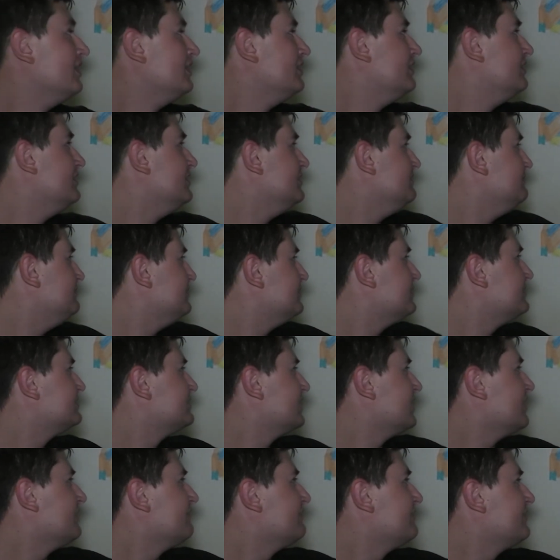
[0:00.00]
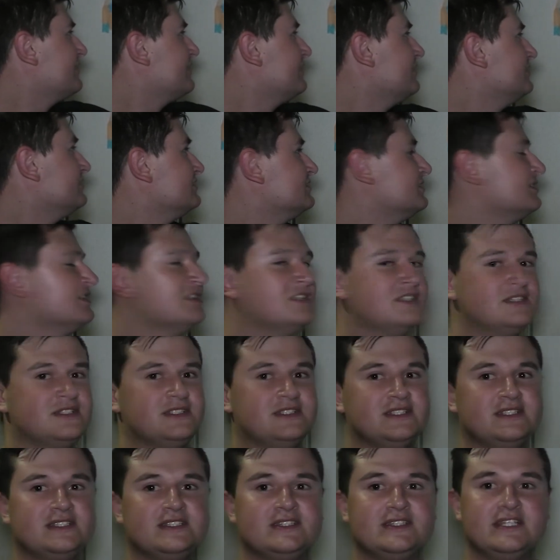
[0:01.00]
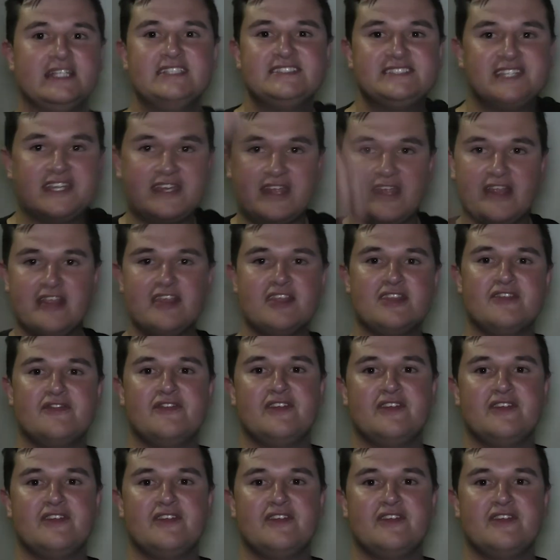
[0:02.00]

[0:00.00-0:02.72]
Lyndan Bitches Seller Fingers. Let's get into the